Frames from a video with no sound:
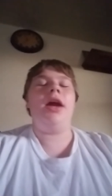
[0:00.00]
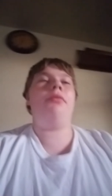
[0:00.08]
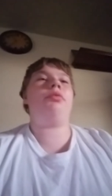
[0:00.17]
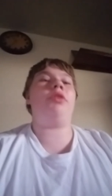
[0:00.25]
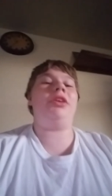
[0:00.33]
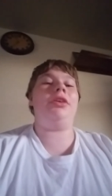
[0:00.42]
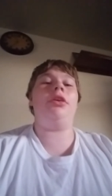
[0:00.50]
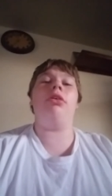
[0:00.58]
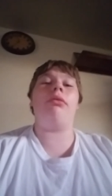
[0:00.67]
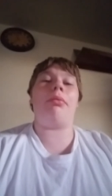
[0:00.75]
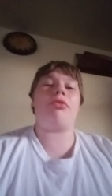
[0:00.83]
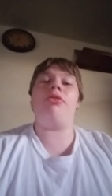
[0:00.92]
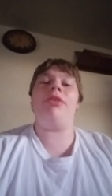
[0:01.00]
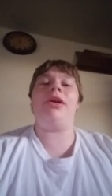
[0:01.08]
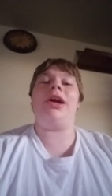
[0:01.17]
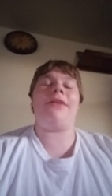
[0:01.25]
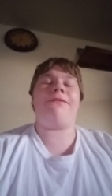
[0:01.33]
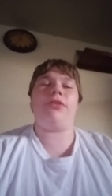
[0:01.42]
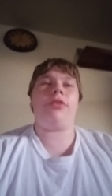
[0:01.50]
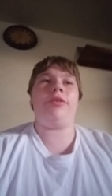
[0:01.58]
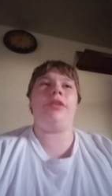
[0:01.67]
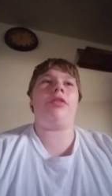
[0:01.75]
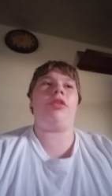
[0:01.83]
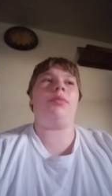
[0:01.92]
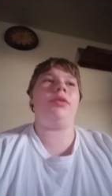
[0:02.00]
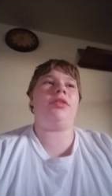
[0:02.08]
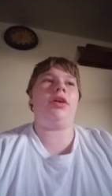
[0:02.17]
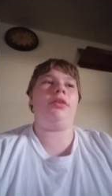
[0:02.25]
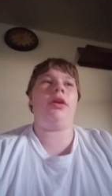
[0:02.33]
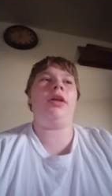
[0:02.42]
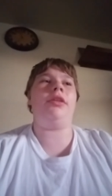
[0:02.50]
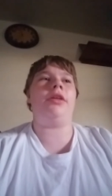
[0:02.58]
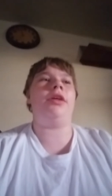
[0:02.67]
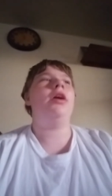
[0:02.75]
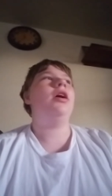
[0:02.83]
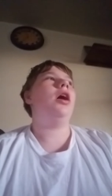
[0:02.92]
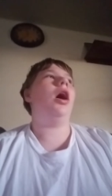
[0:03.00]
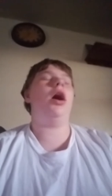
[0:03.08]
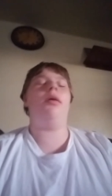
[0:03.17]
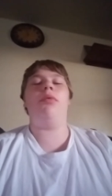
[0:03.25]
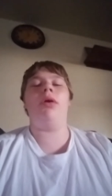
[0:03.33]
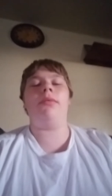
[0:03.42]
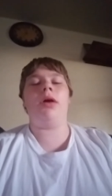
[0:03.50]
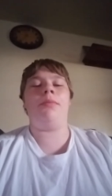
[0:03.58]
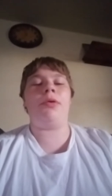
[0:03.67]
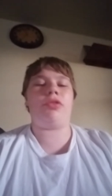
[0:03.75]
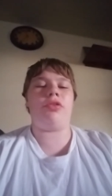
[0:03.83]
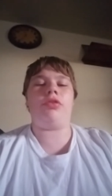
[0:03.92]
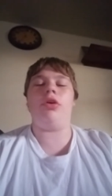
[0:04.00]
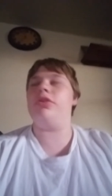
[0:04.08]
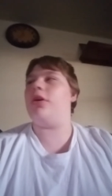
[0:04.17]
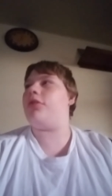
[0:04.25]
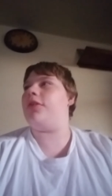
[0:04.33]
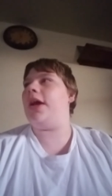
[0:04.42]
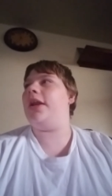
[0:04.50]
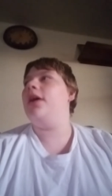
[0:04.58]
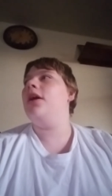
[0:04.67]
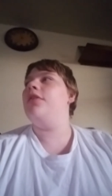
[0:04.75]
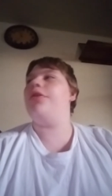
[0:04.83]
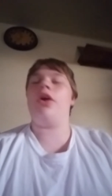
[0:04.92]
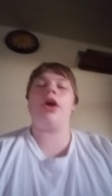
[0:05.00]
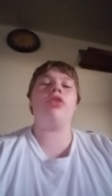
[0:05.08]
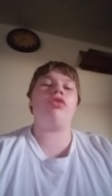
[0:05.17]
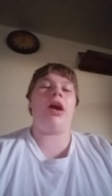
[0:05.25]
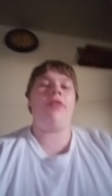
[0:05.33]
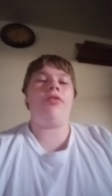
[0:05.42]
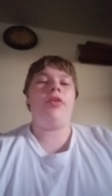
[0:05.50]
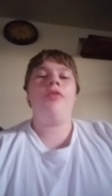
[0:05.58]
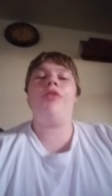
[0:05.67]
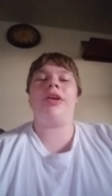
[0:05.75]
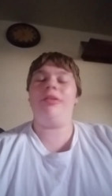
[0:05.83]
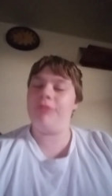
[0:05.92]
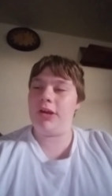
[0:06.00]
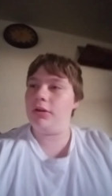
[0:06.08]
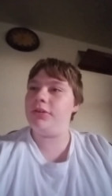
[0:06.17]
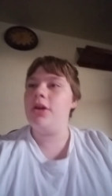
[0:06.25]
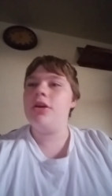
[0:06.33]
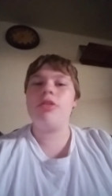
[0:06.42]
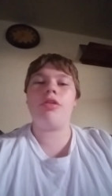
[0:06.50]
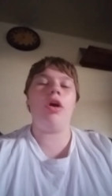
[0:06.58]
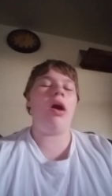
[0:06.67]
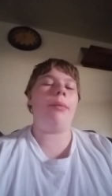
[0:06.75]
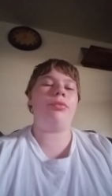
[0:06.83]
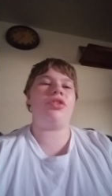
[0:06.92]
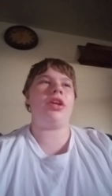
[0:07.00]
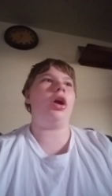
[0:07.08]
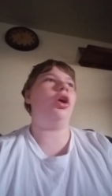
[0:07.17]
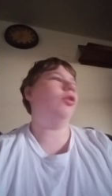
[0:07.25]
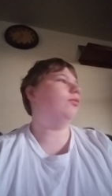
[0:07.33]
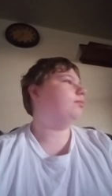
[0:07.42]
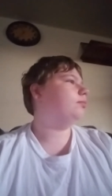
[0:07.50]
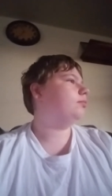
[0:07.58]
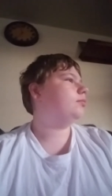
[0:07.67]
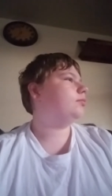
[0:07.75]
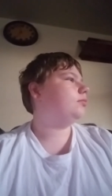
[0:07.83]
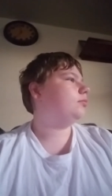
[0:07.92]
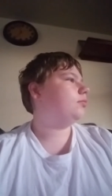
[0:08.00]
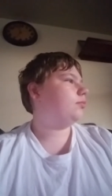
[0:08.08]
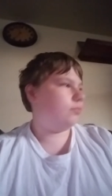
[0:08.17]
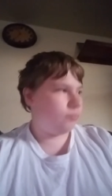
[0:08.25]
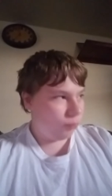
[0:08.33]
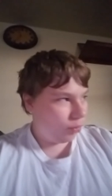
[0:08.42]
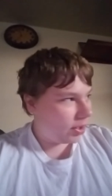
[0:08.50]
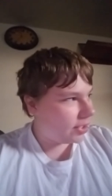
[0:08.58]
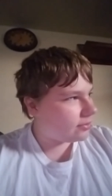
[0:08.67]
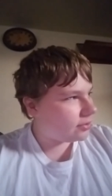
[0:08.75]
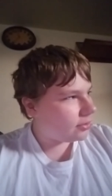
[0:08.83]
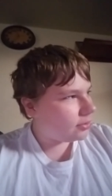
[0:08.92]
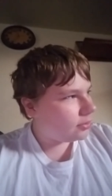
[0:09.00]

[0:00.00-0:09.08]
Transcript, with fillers: We didn't know what was going on at first, and then someone told, and then uh, one a person told us that the hard drive fucking failed. So I'm just like, oh, what?